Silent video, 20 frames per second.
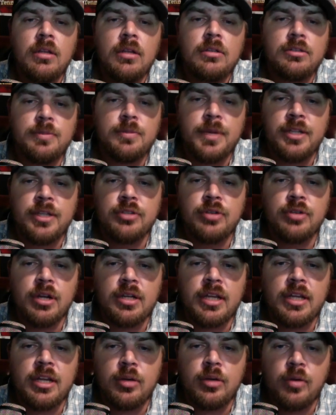Smith Truck
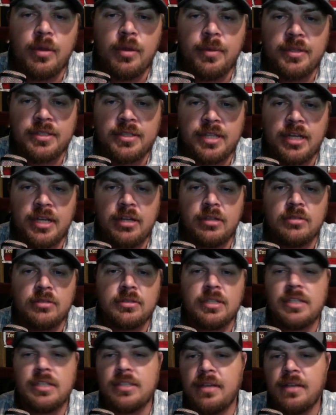and Equipment Sales
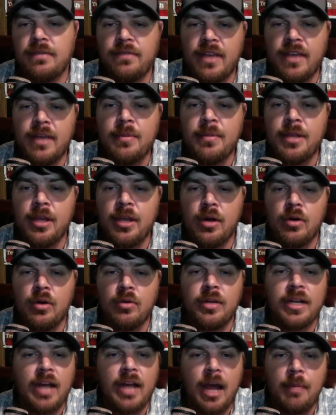is a family-owned
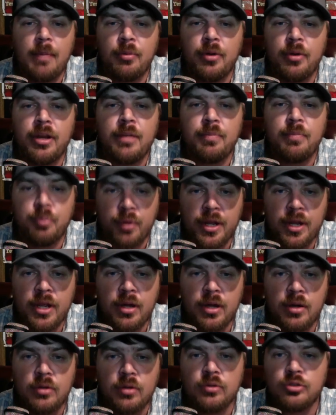and operated
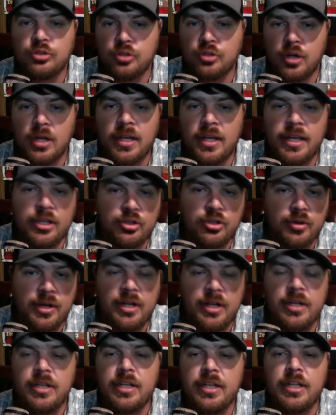pre-owned truck and
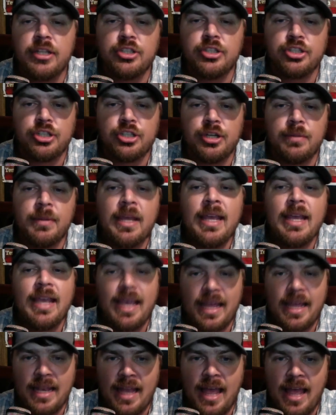trailer dealership
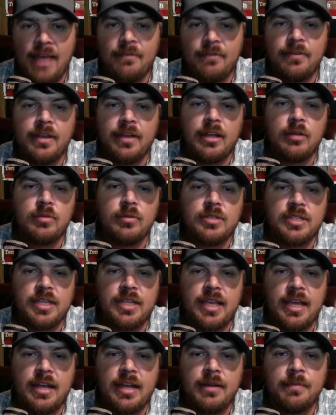in Lafayette,
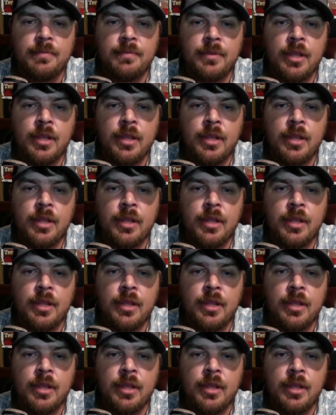Louisiana,